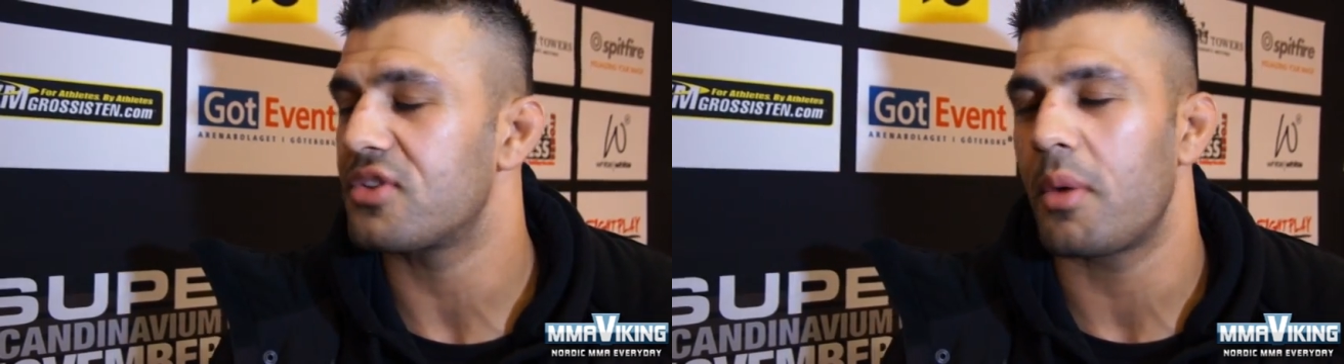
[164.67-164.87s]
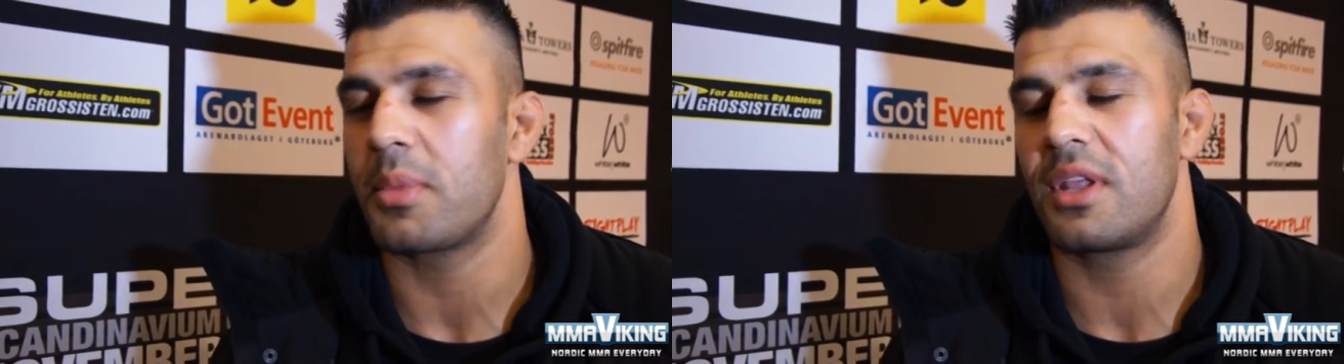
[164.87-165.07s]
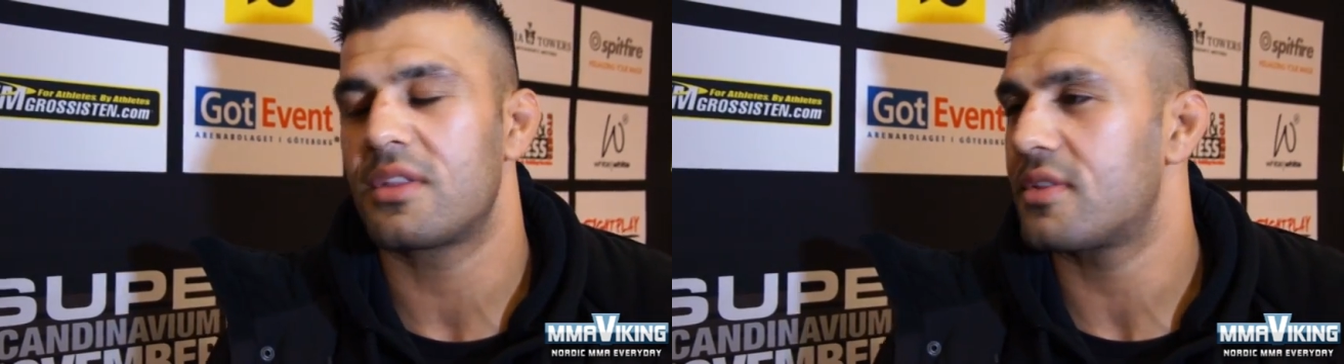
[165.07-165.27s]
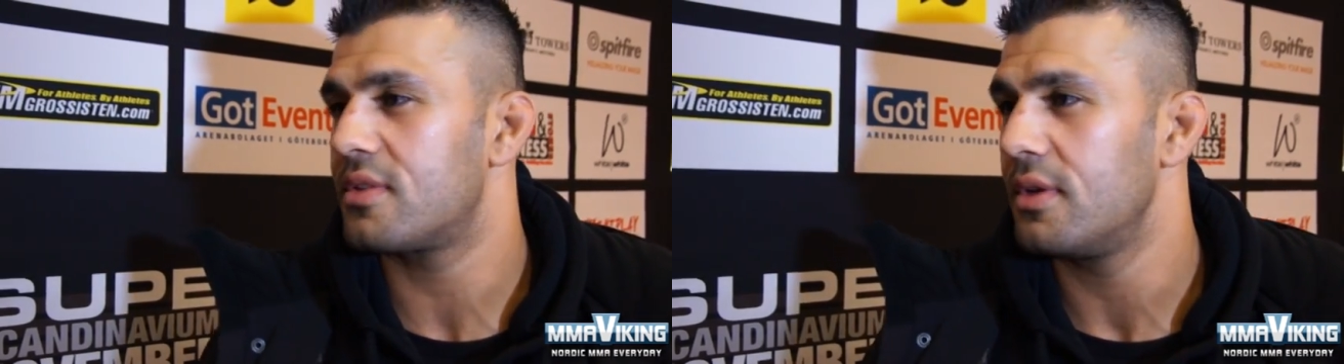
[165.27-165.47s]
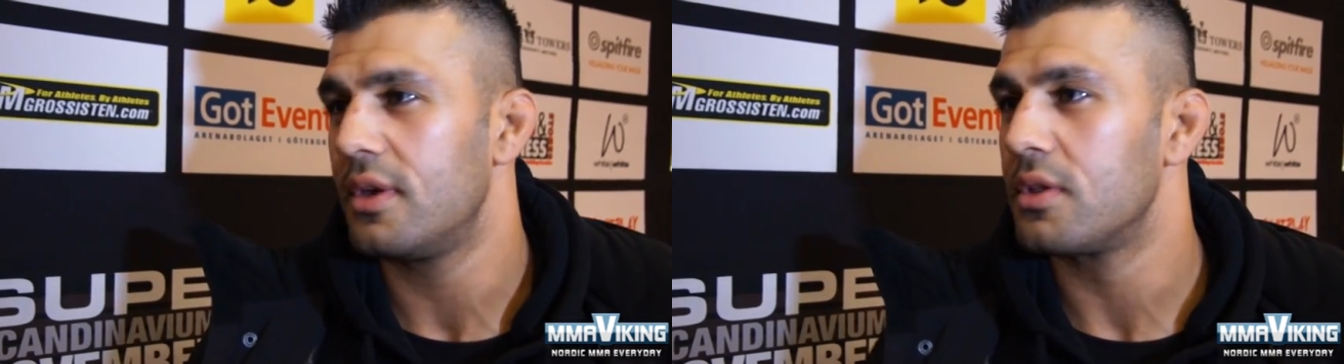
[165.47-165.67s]
So, I mean,
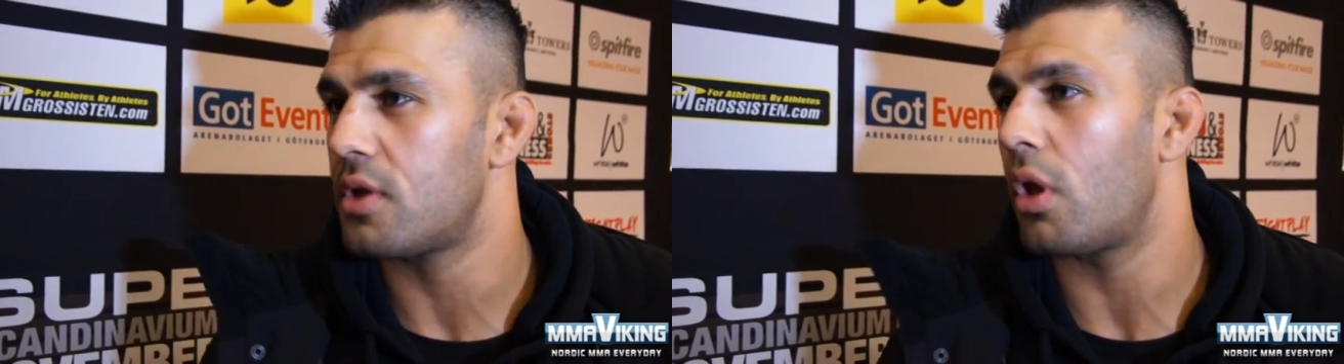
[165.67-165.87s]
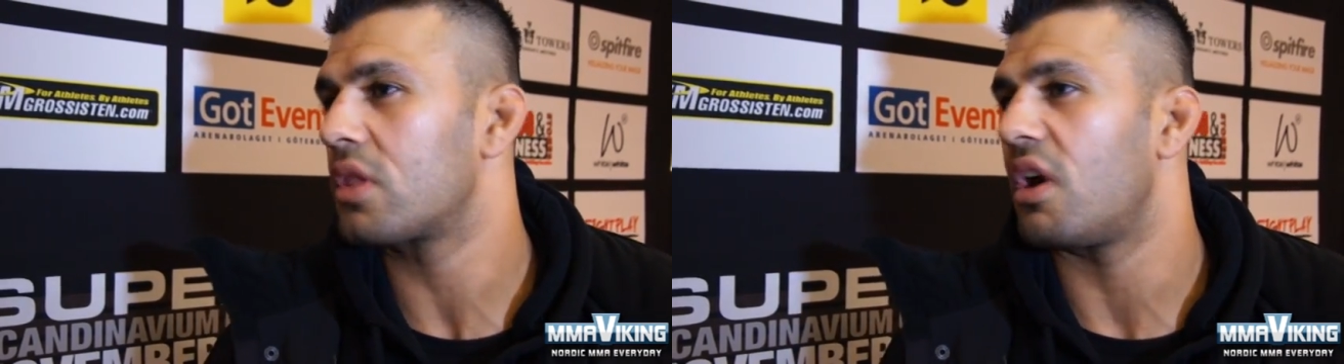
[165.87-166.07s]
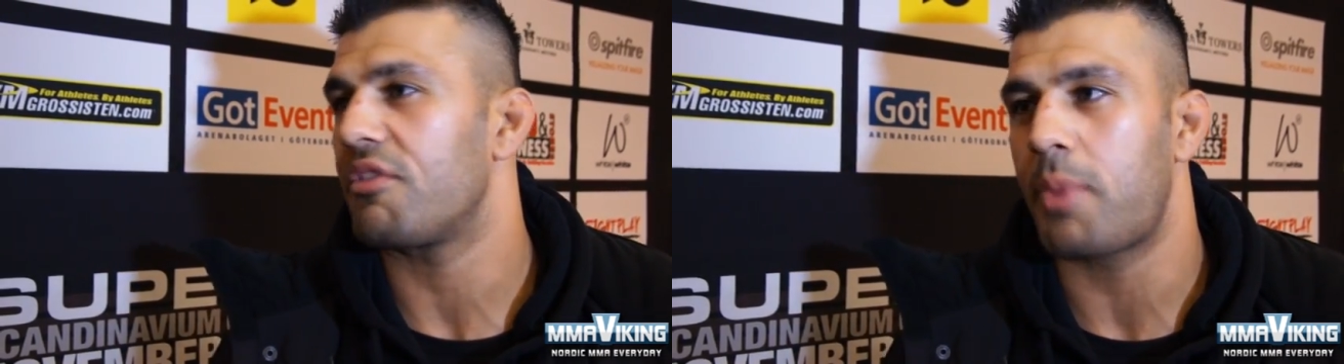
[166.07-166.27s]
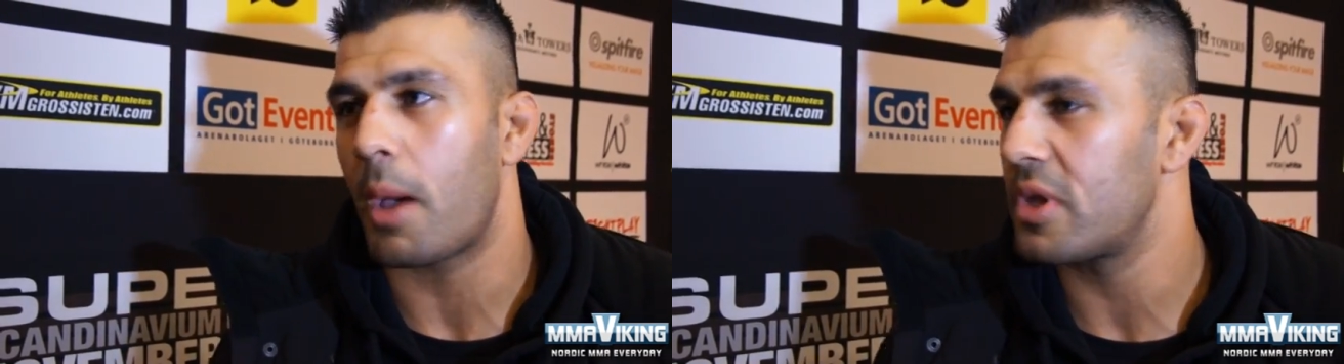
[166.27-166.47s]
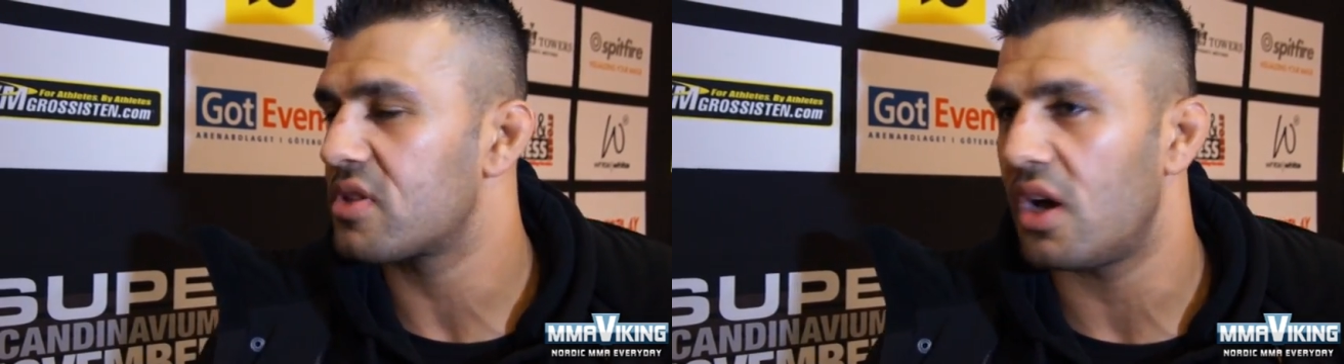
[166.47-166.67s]
they're all tough.
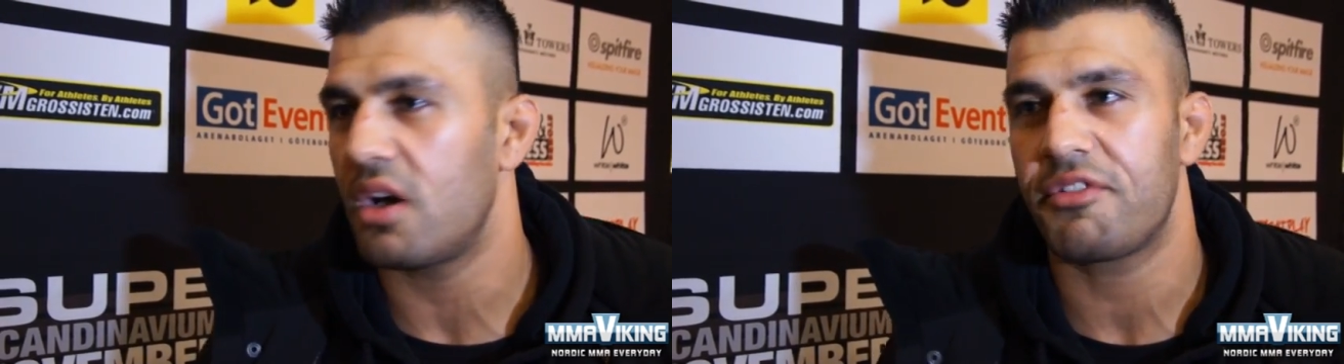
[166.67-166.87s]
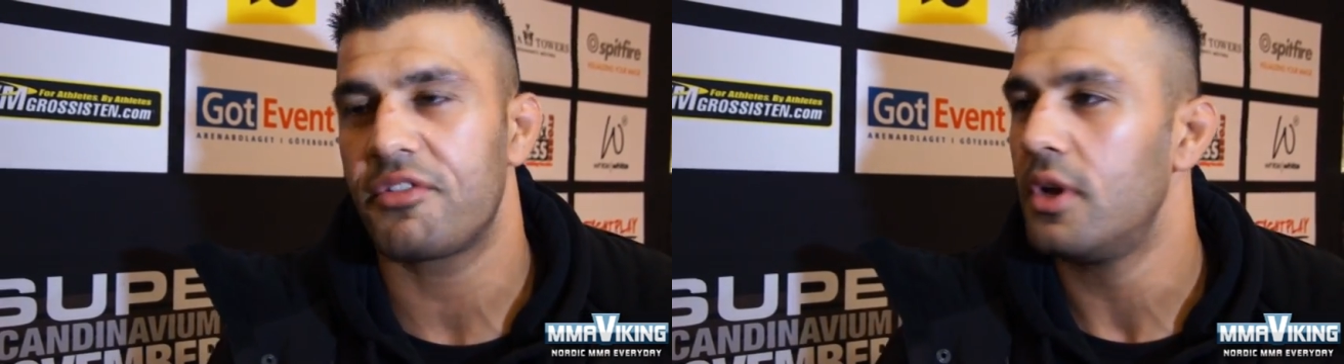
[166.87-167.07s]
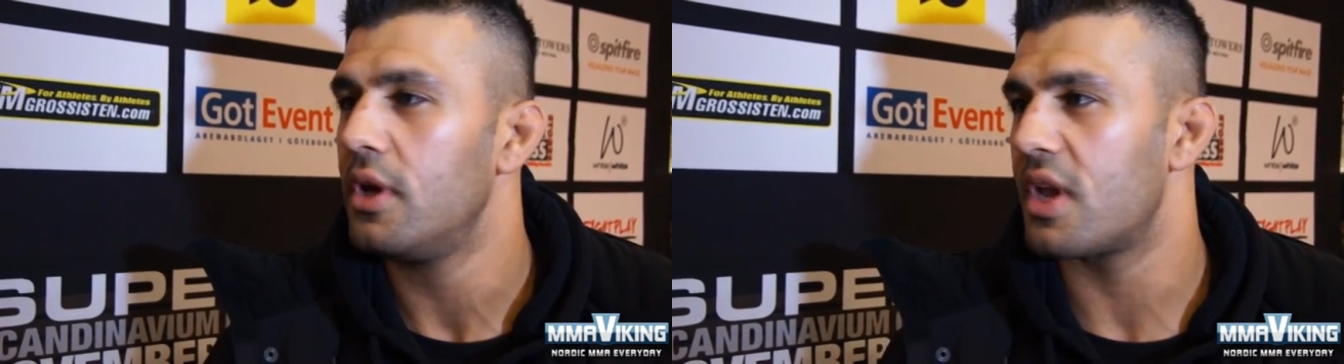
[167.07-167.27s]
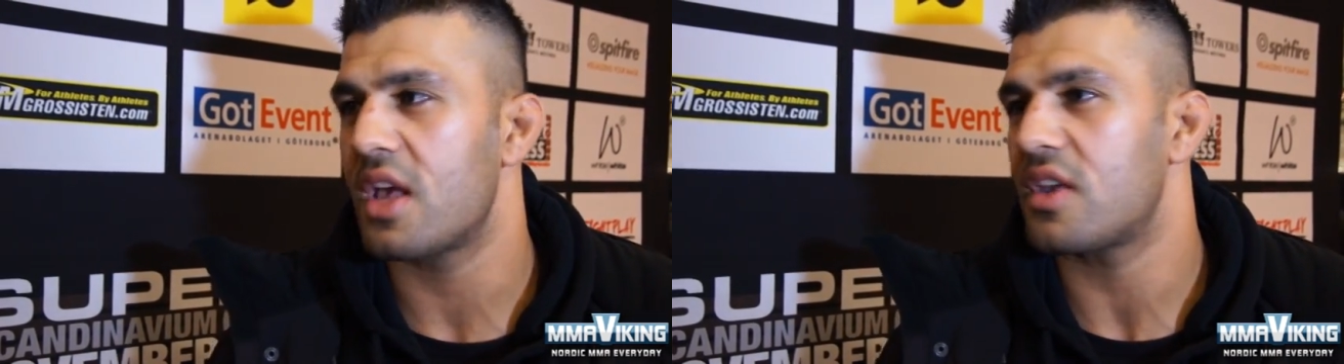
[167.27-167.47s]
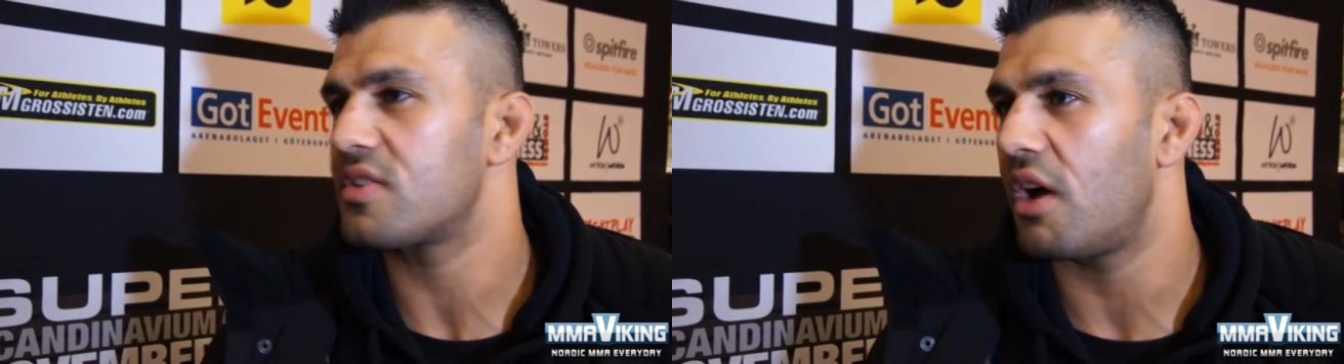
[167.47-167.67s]
Papy's tough,
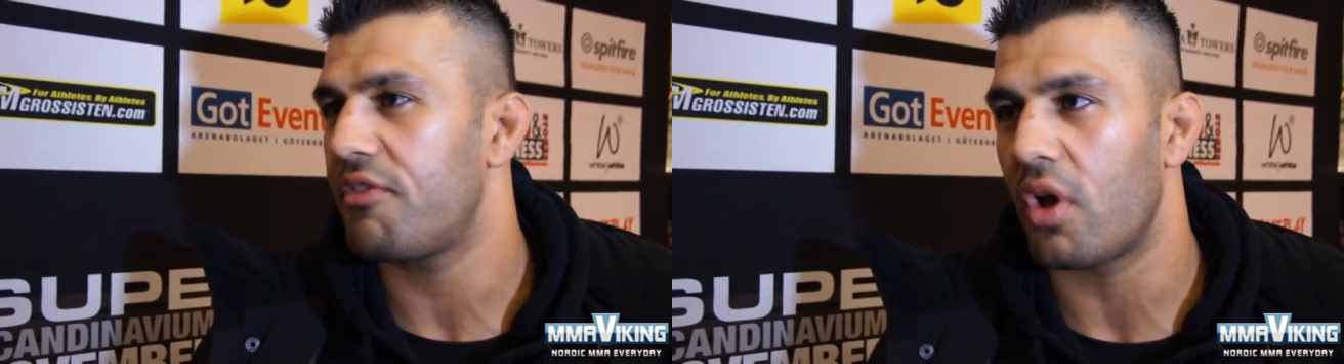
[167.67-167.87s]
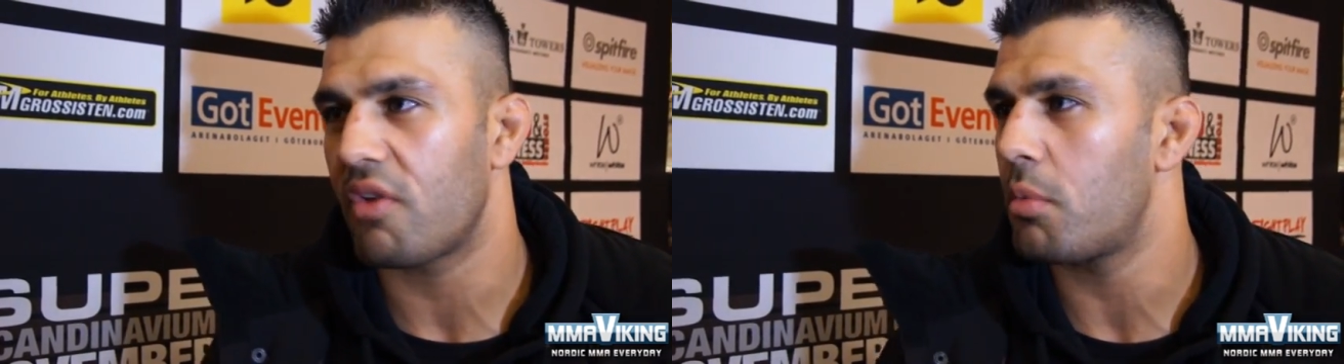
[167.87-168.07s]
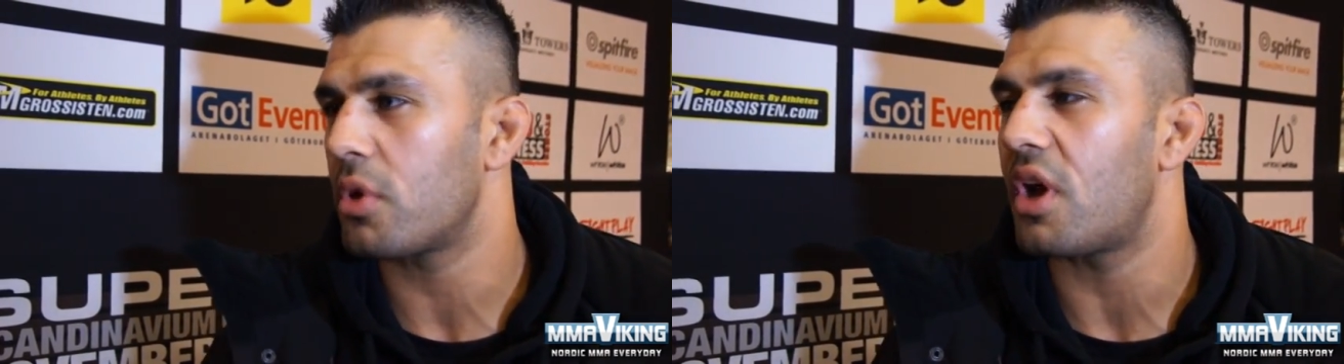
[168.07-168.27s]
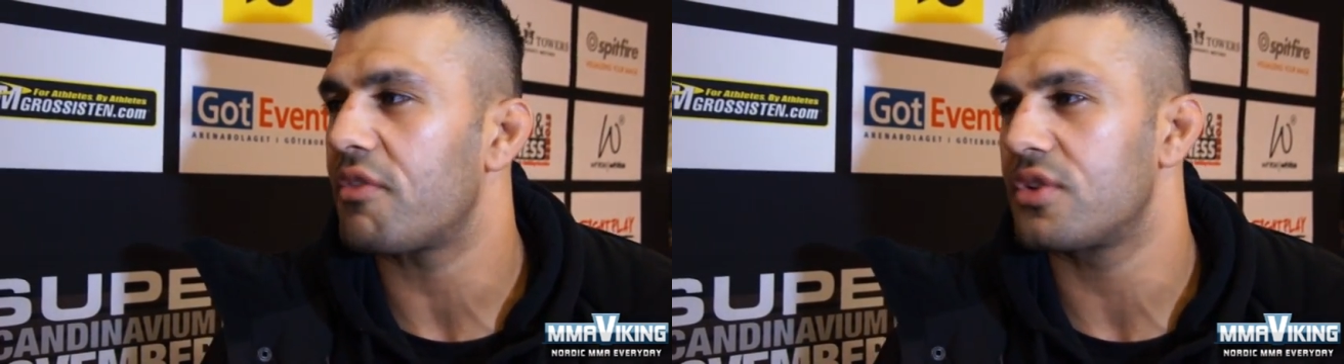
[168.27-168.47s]
Reza's tough, all of them are tough.